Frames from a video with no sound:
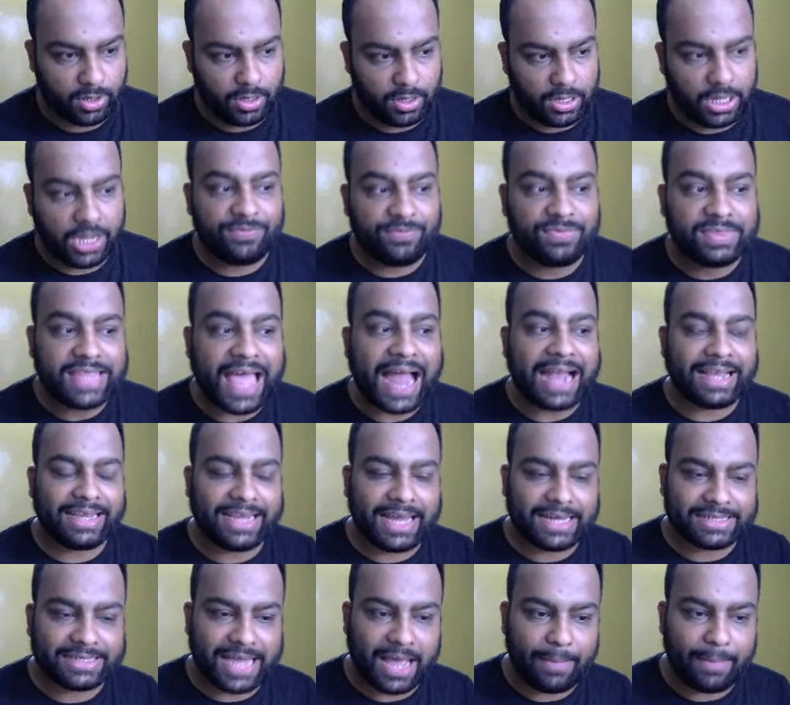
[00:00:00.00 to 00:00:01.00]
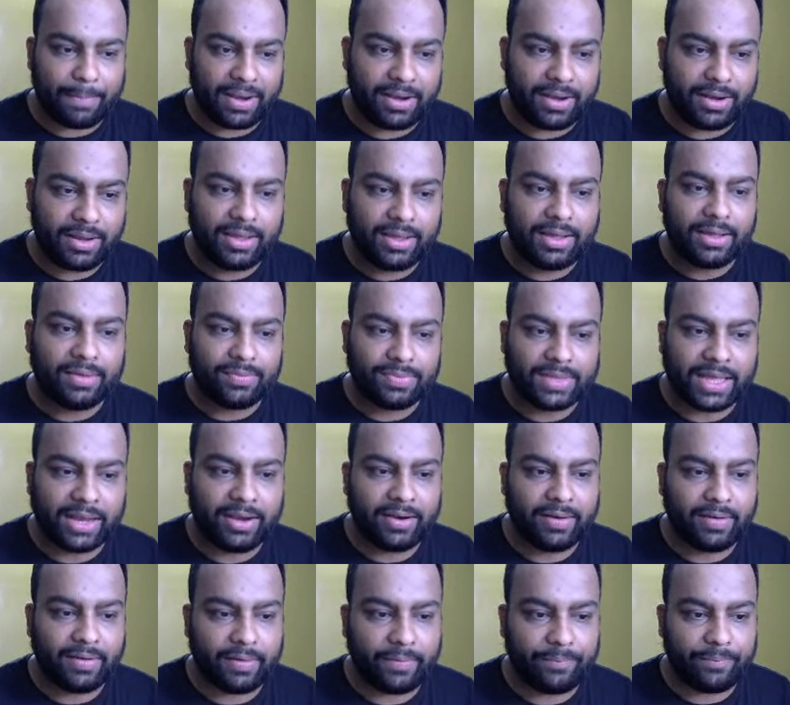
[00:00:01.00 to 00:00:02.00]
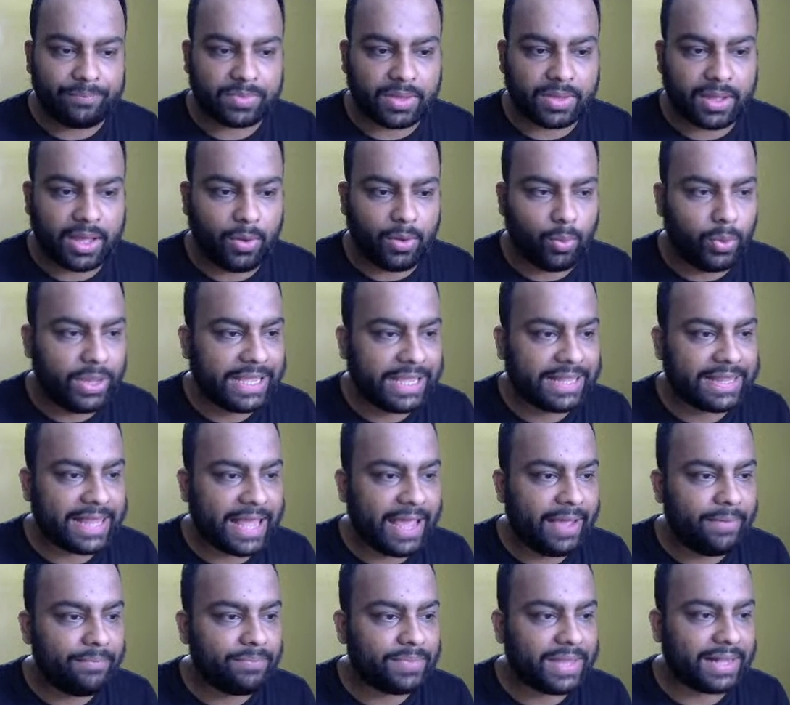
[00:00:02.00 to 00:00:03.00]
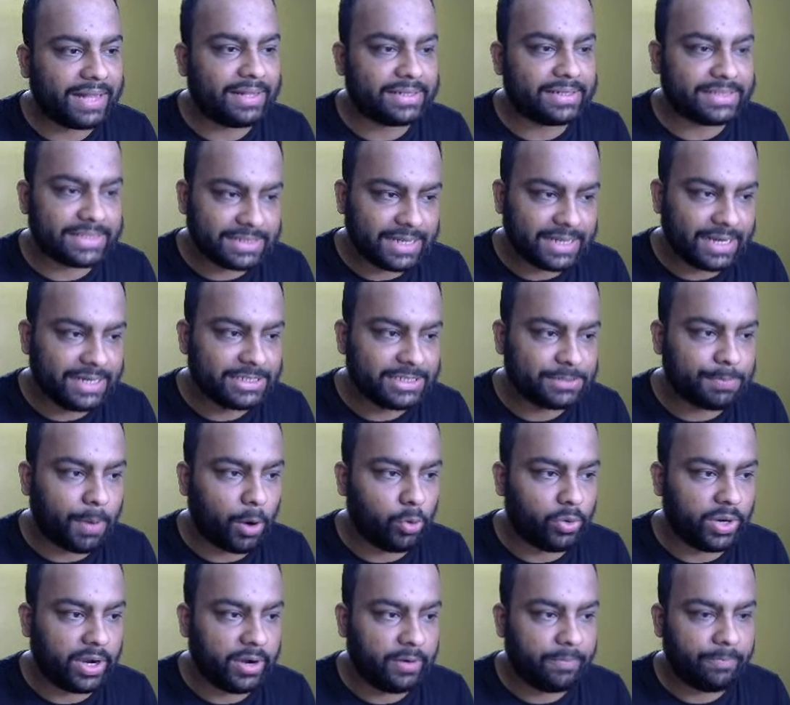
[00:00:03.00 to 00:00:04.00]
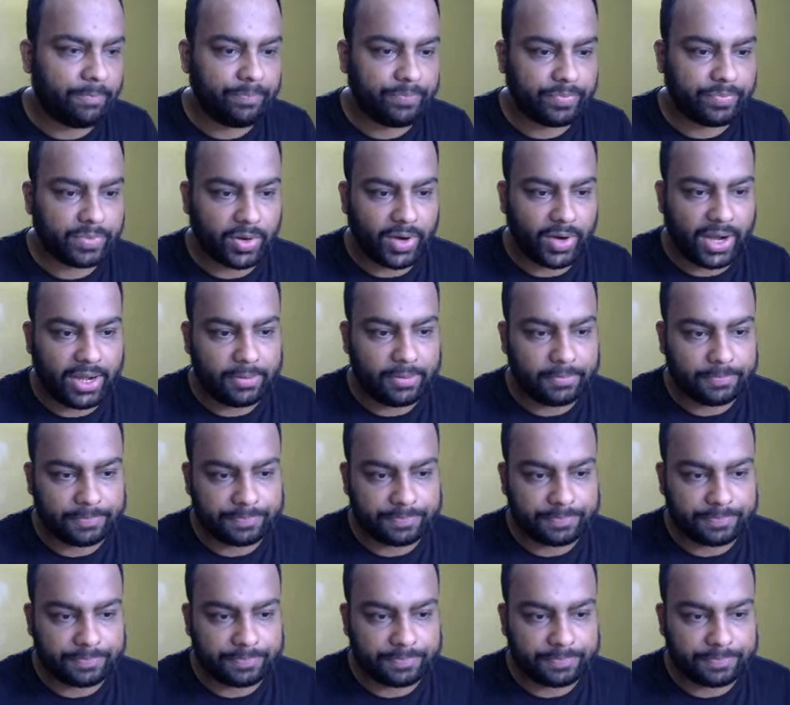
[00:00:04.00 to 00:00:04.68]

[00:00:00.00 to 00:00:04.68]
If that does happen, then we say that the signal is bounded, right?